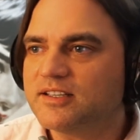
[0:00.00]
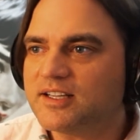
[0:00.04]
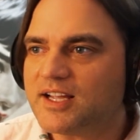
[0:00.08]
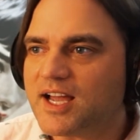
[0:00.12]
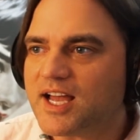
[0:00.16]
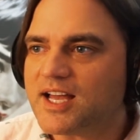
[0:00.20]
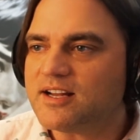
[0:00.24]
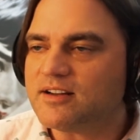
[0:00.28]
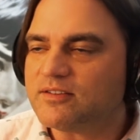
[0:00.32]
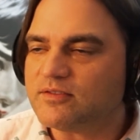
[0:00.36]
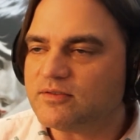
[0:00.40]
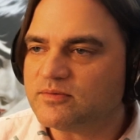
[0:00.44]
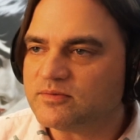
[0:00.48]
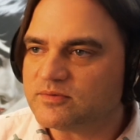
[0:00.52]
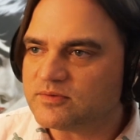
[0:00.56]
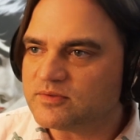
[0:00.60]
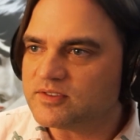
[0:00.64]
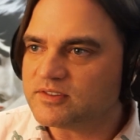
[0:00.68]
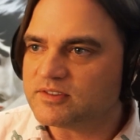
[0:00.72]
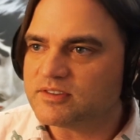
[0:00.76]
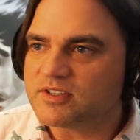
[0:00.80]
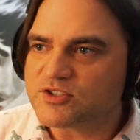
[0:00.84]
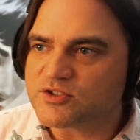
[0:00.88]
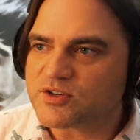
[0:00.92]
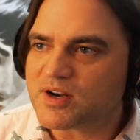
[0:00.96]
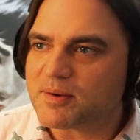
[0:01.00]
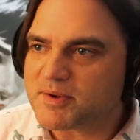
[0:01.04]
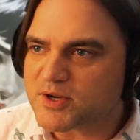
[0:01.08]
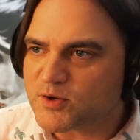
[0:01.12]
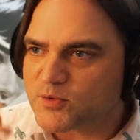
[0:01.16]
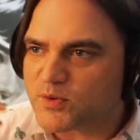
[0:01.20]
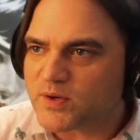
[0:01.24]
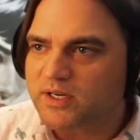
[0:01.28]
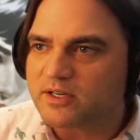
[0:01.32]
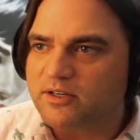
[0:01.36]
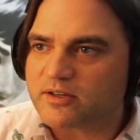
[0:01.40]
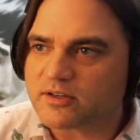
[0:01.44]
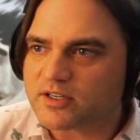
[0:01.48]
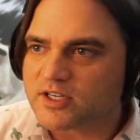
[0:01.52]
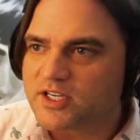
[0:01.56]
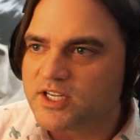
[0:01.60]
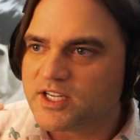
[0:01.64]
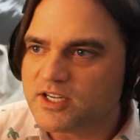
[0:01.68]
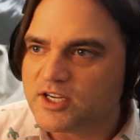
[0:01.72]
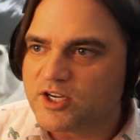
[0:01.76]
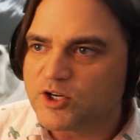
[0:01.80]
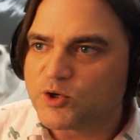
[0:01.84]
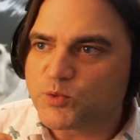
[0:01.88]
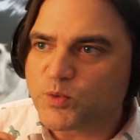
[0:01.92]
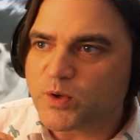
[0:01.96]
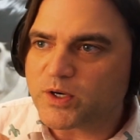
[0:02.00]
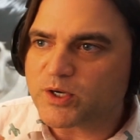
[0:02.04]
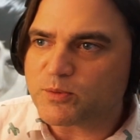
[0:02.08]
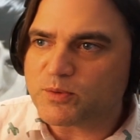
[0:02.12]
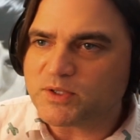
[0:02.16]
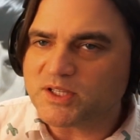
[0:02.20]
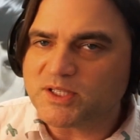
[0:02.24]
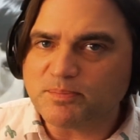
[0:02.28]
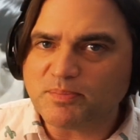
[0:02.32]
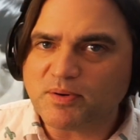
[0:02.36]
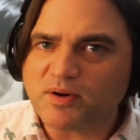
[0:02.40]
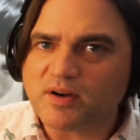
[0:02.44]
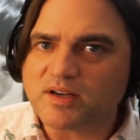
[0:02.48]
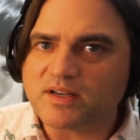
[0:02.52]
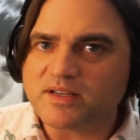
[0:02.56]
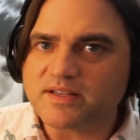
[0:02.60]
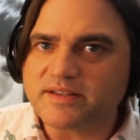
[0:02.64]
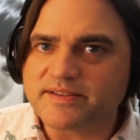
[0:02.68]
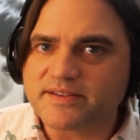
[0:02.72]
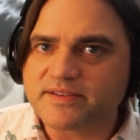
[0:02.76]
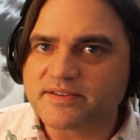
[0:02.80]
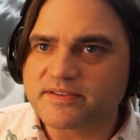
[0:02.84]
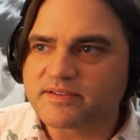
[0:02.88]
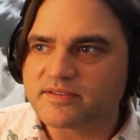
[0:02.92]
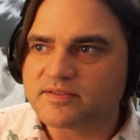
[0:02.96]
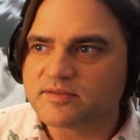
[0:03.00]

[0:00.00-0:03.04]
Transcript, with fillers: God. Try to be quicker. Quicker with the pause.